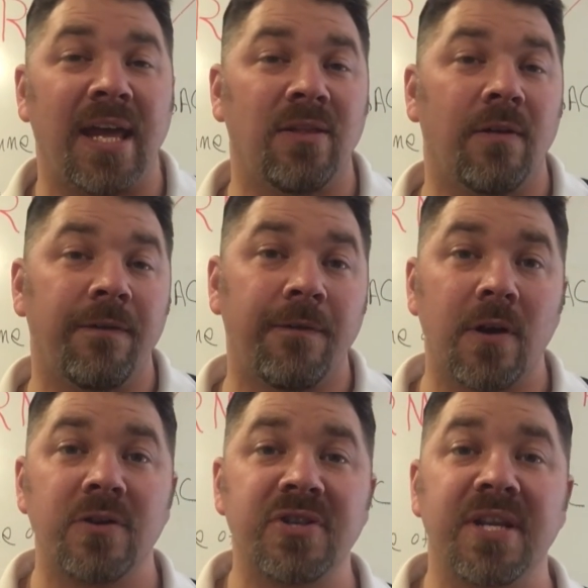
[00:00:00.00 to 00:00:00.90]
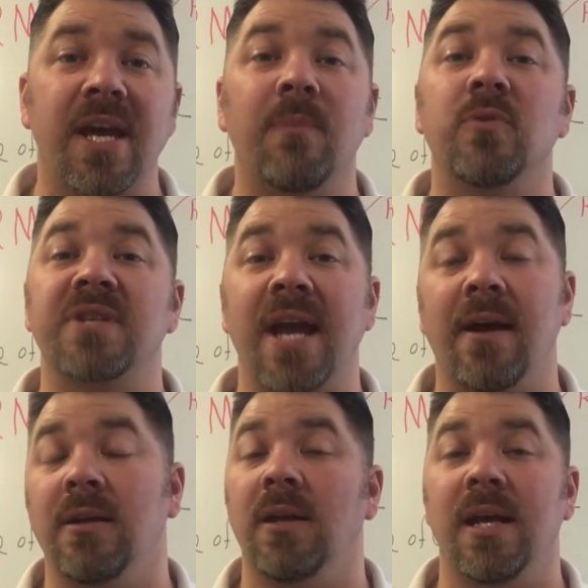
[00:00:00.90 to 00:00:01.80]
And the first step was
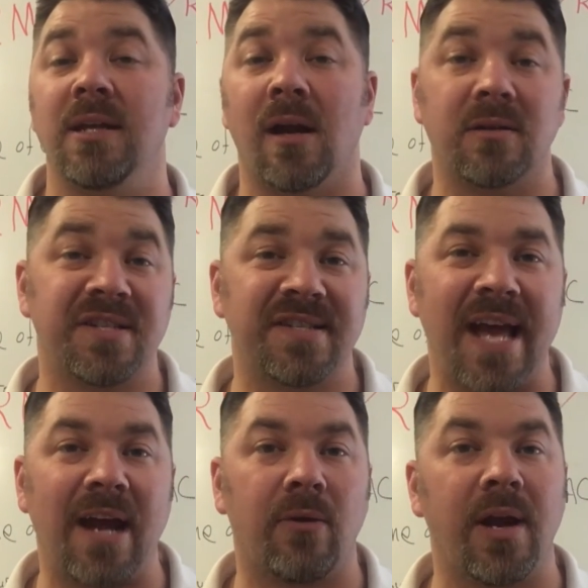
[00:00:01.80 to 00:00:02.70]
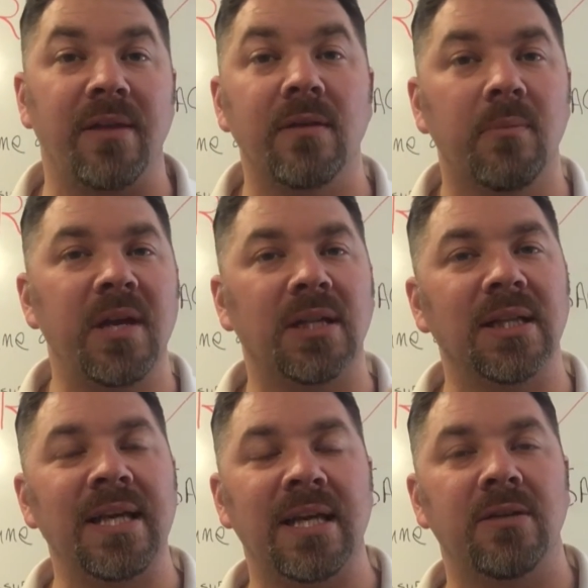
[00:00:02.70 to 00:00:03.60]
calculating our SAC rate. There'll be a
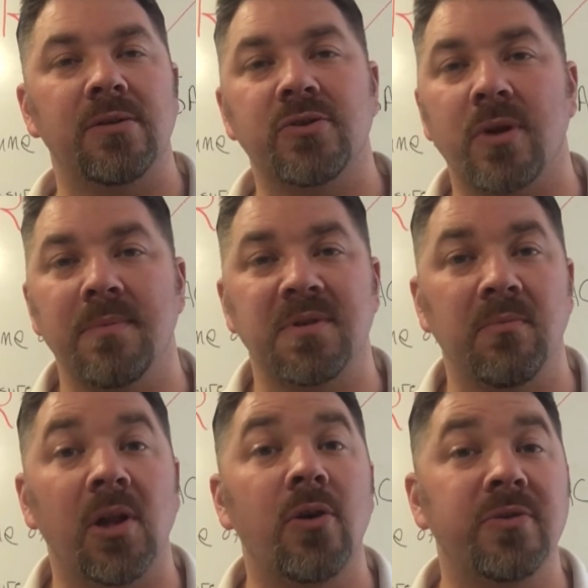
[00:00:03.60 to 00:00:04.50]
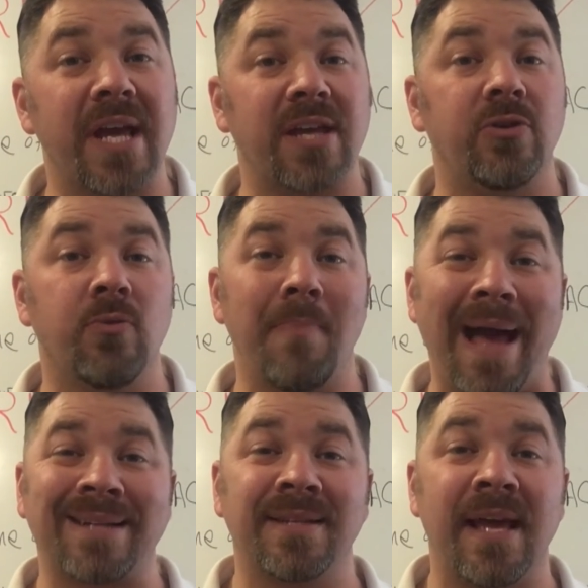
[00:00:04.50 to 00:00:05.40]
link in the description below taking you
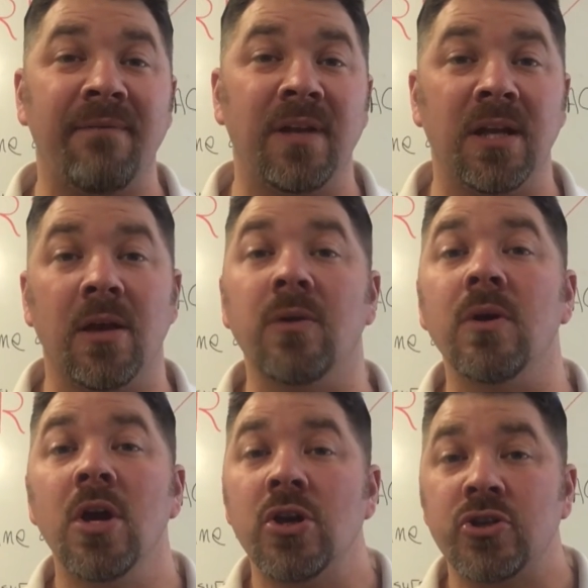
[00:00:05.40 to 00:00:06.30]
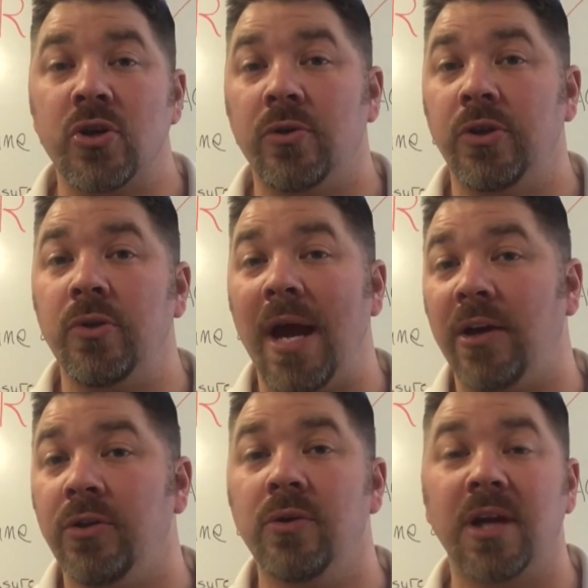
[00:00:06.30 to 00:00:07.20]
back to that video showing you
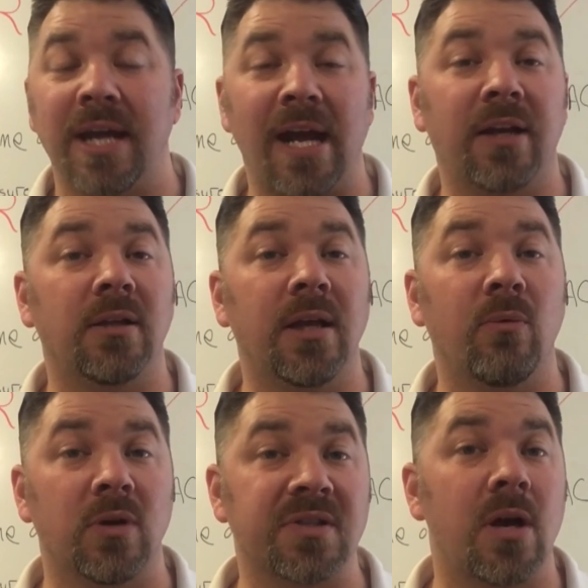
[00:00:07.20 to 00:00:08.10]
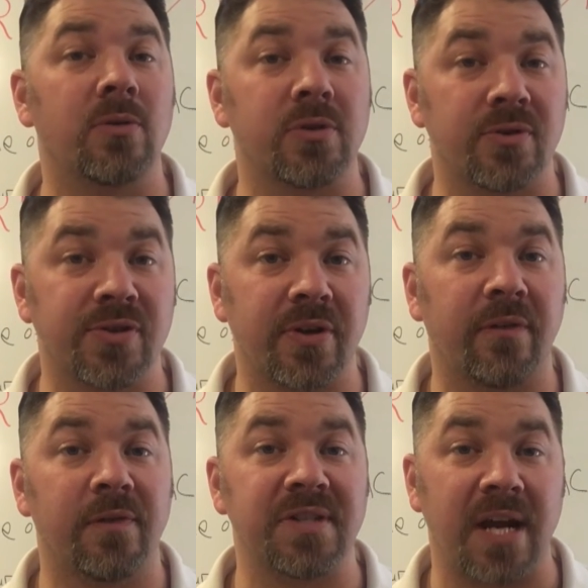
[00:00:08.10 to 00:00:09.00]
how you can calculate what's called your
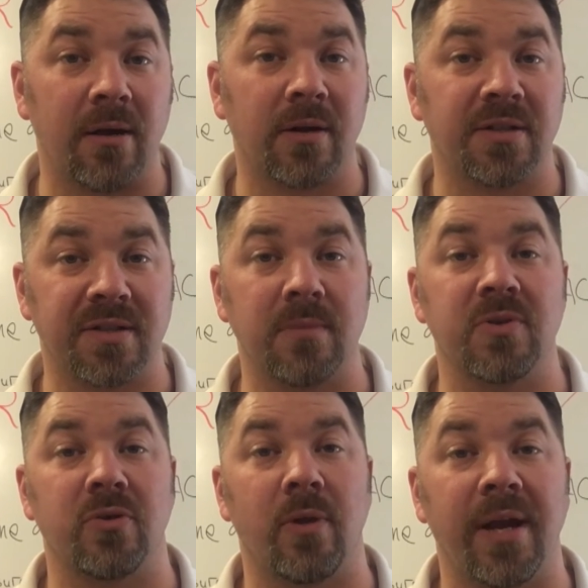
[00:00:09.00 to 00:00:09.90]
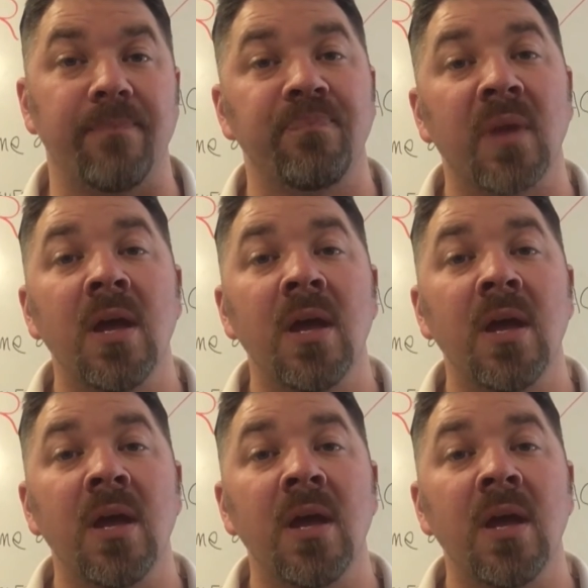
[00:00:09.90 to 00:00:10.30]
surface air consumption rate.